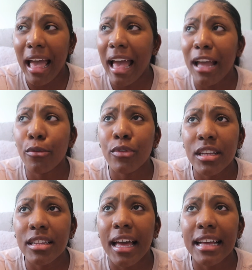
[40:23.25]
I
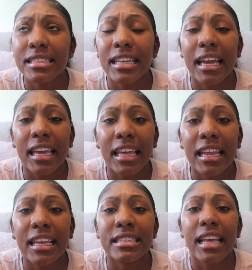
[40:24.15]
realize that
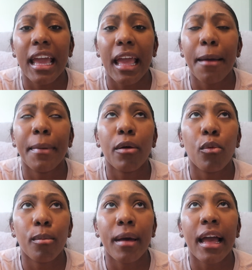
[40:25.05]
it is and
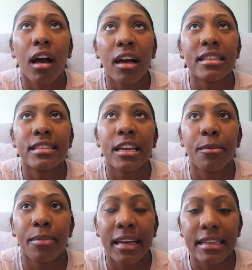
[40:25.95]
my aunt said
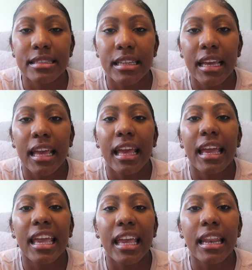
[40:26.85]
it best,
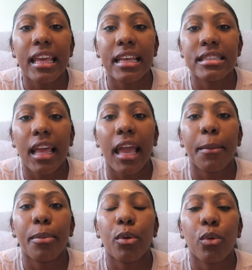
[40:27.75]
it is a
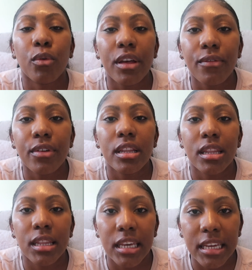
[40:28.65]

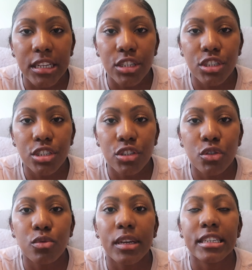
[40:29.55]
privilege
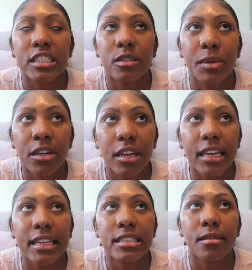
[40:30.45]
to
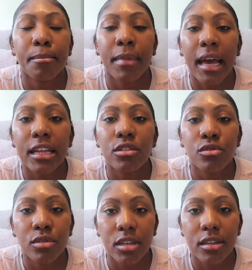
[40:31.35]
experience my
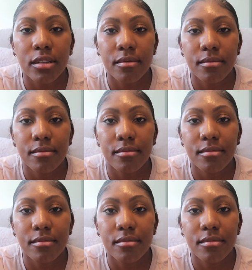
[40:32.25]
daughter
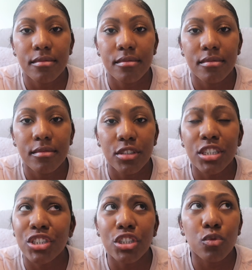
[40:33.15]

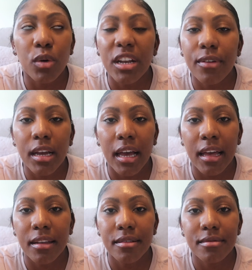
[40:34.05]
because she's one of a
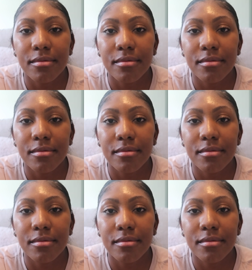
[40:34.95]
kind.